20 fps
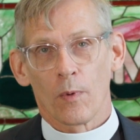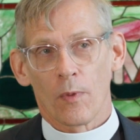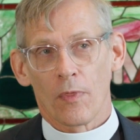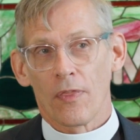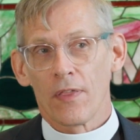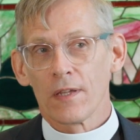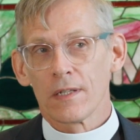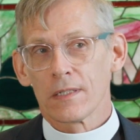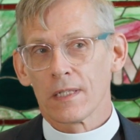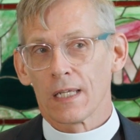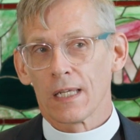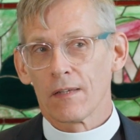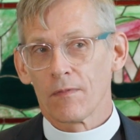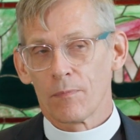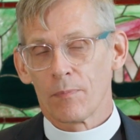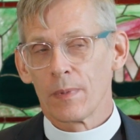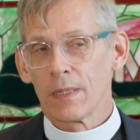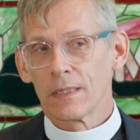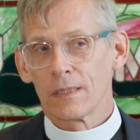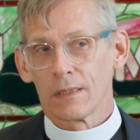things that
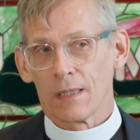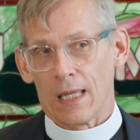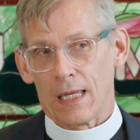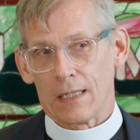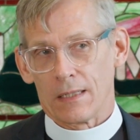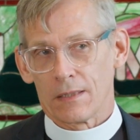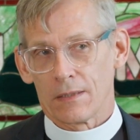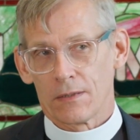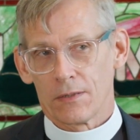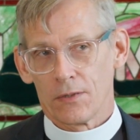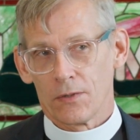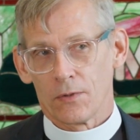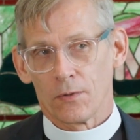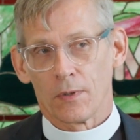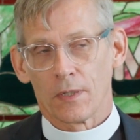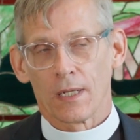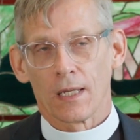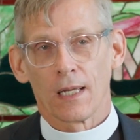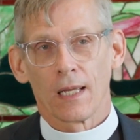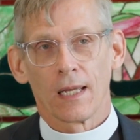give me delight too.
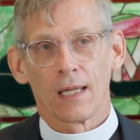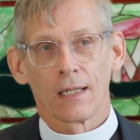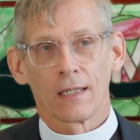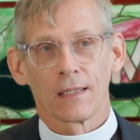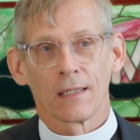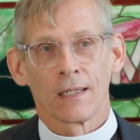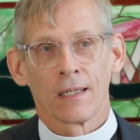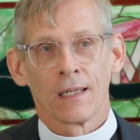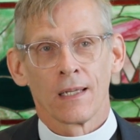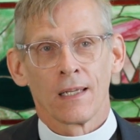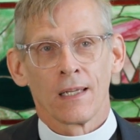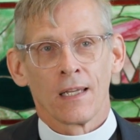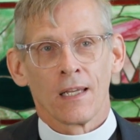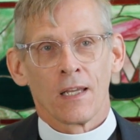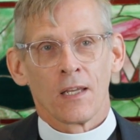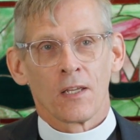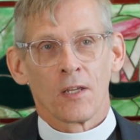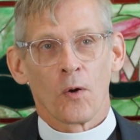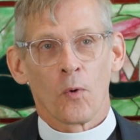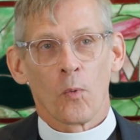And
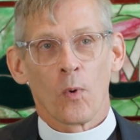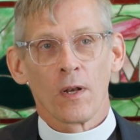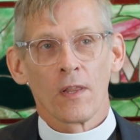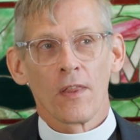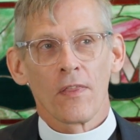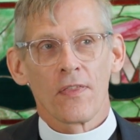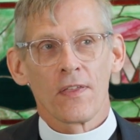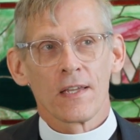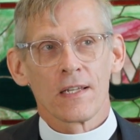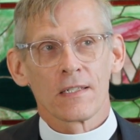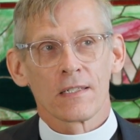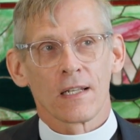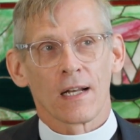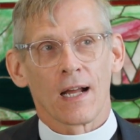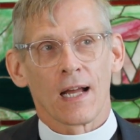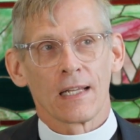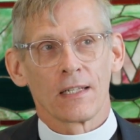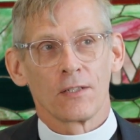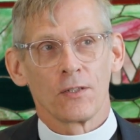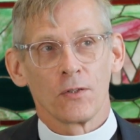one of the things that
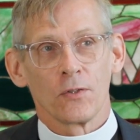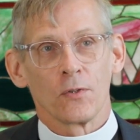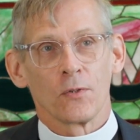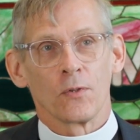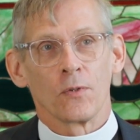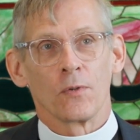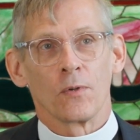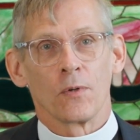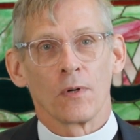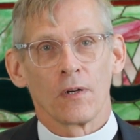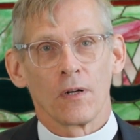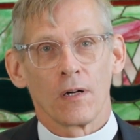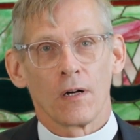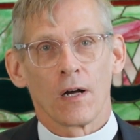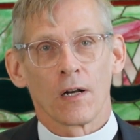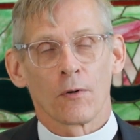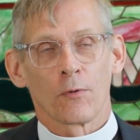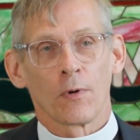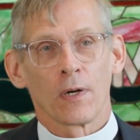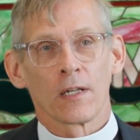I do
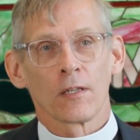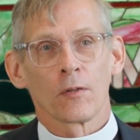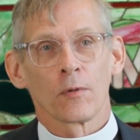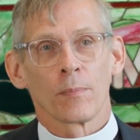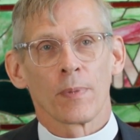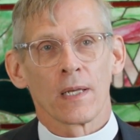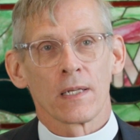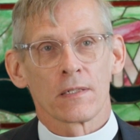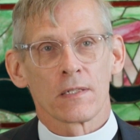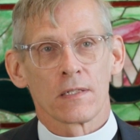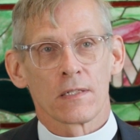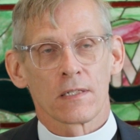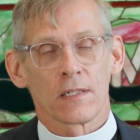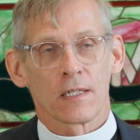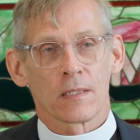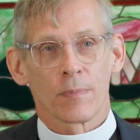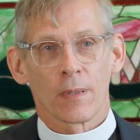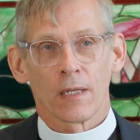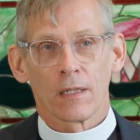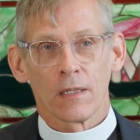on a regular basis is I
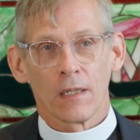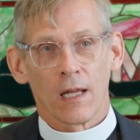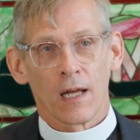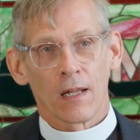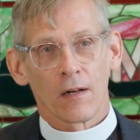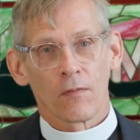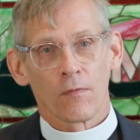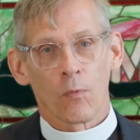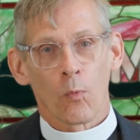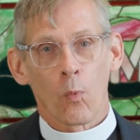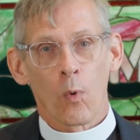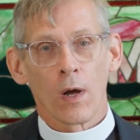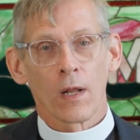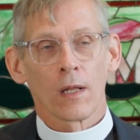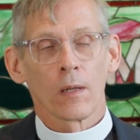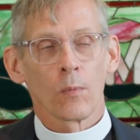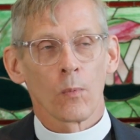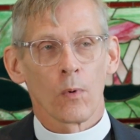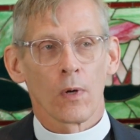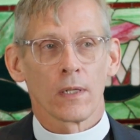spend a lot of
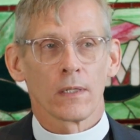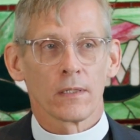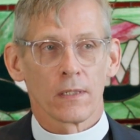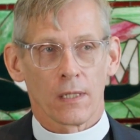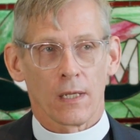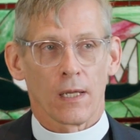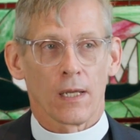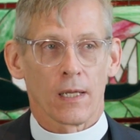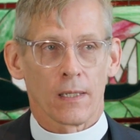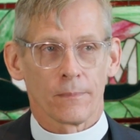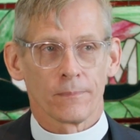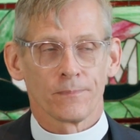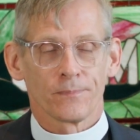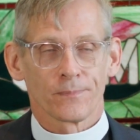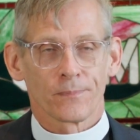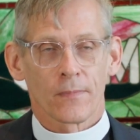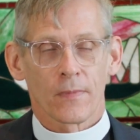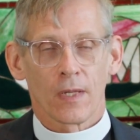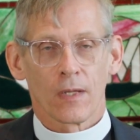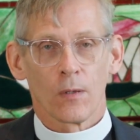one-on-one time
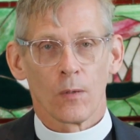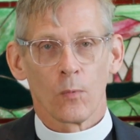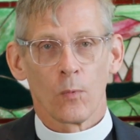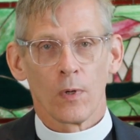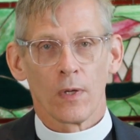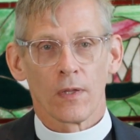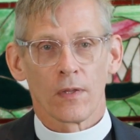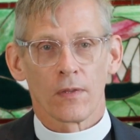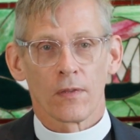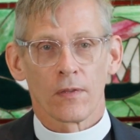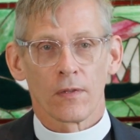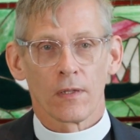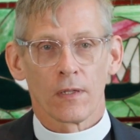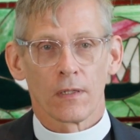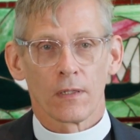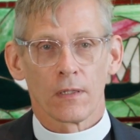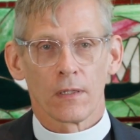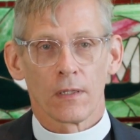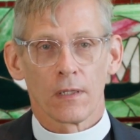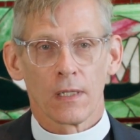with
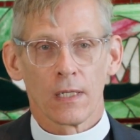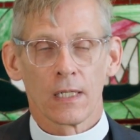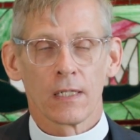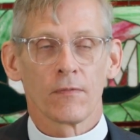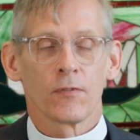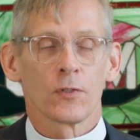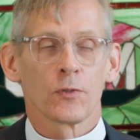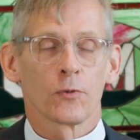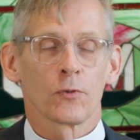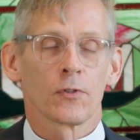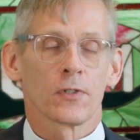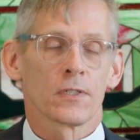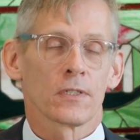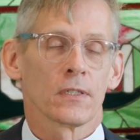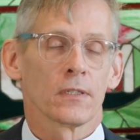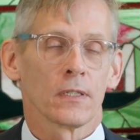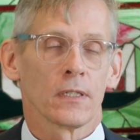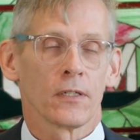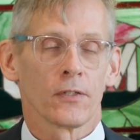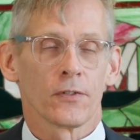individual
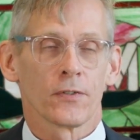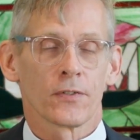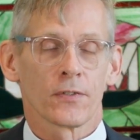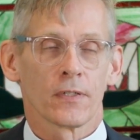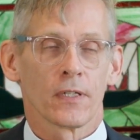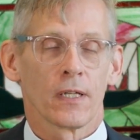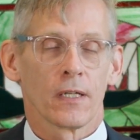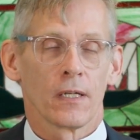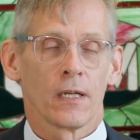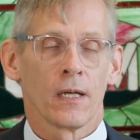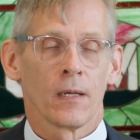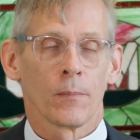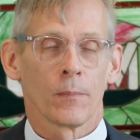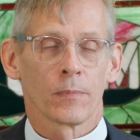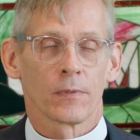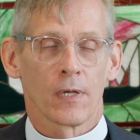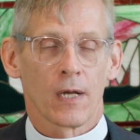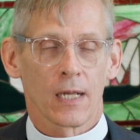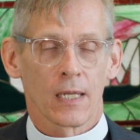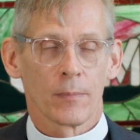Christian leaders,
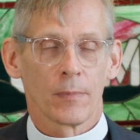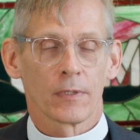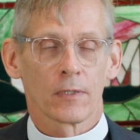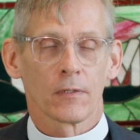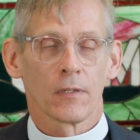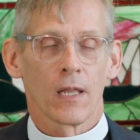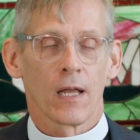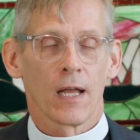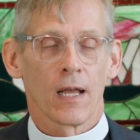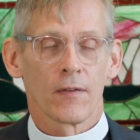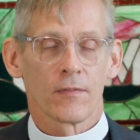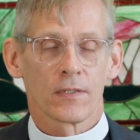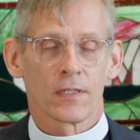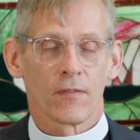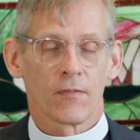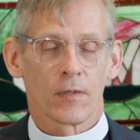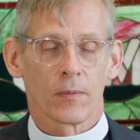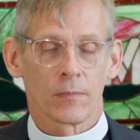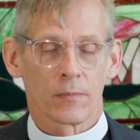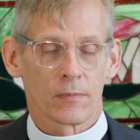talking about their lives,
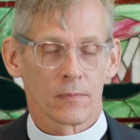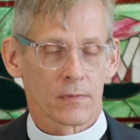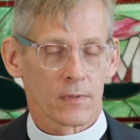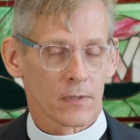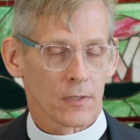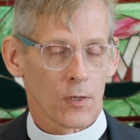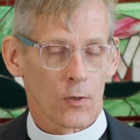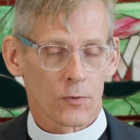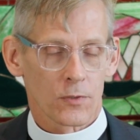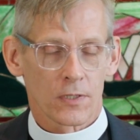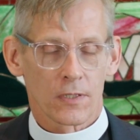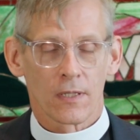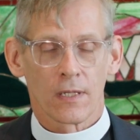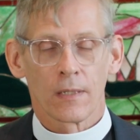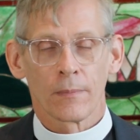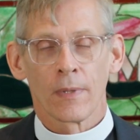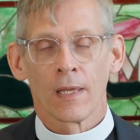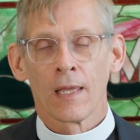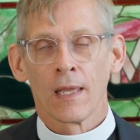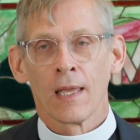coaching
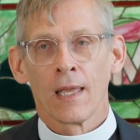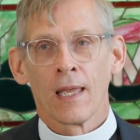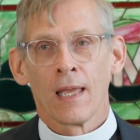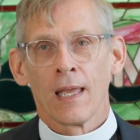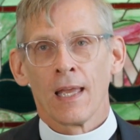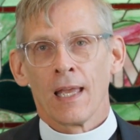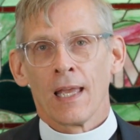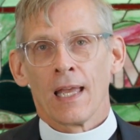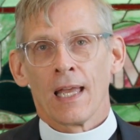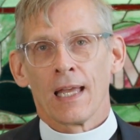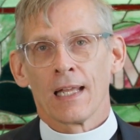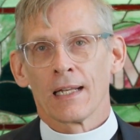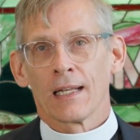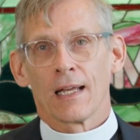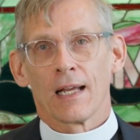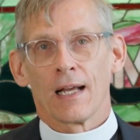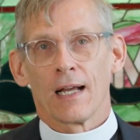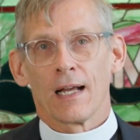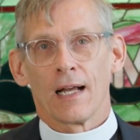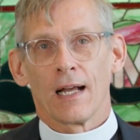them. And,
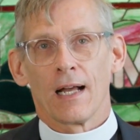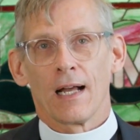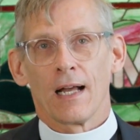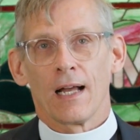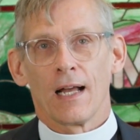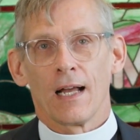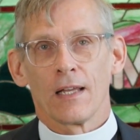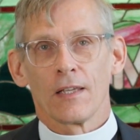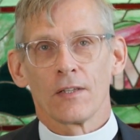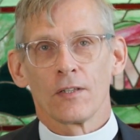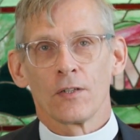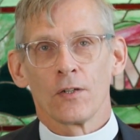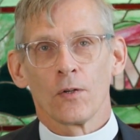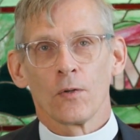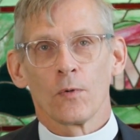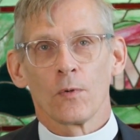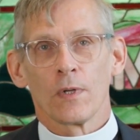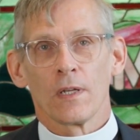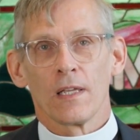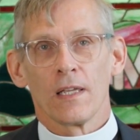you
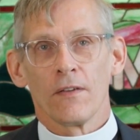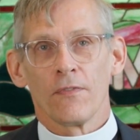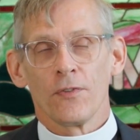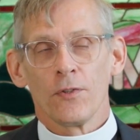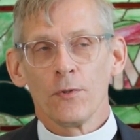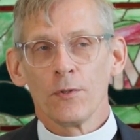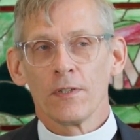know, if you